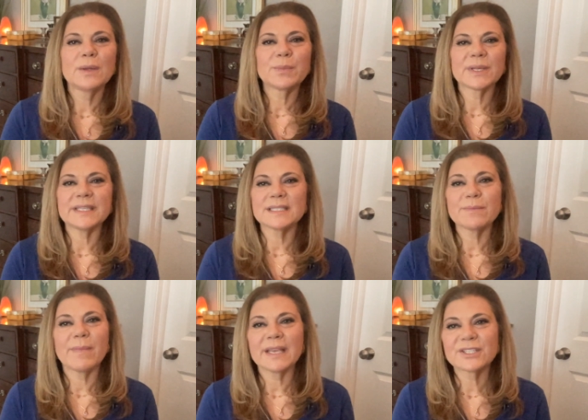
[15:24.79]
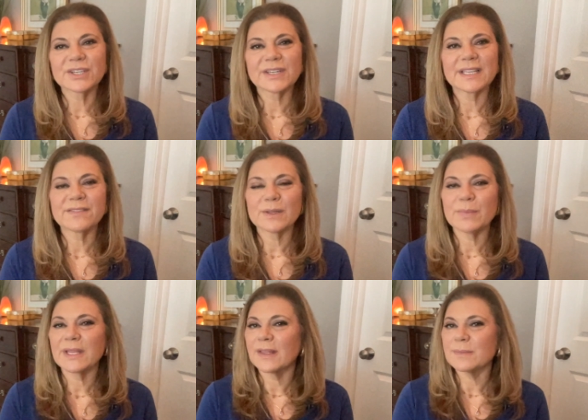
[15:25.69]
please make sure to give it a
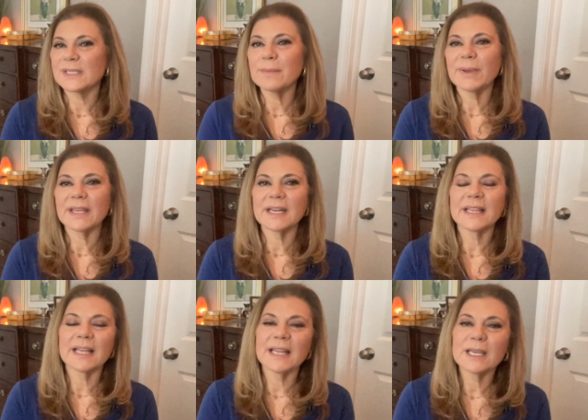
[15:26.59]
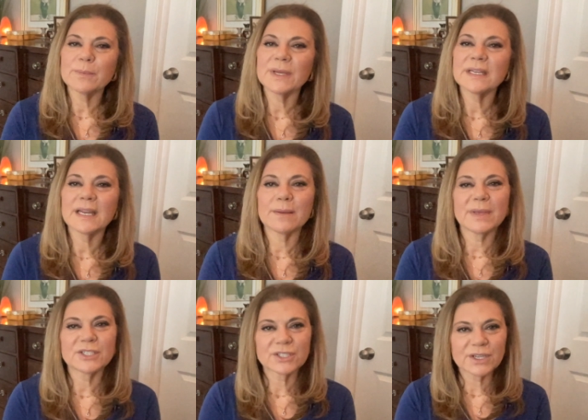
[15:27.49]
big thumbs up by hitting that like button and
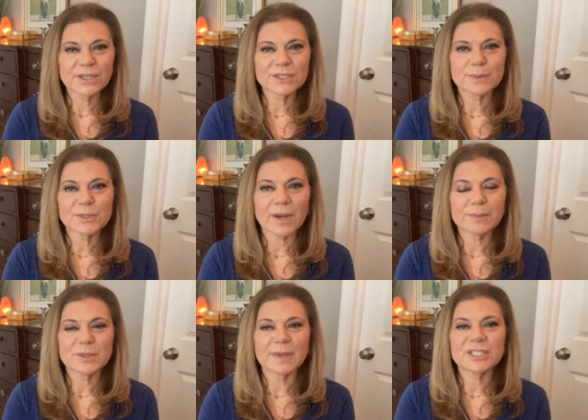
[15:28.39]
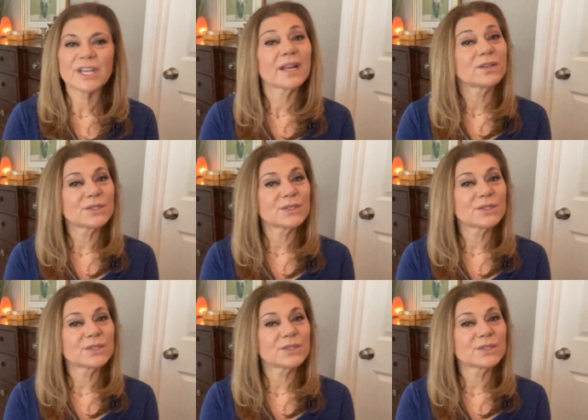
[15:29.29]
make sure you're subscribed to my channel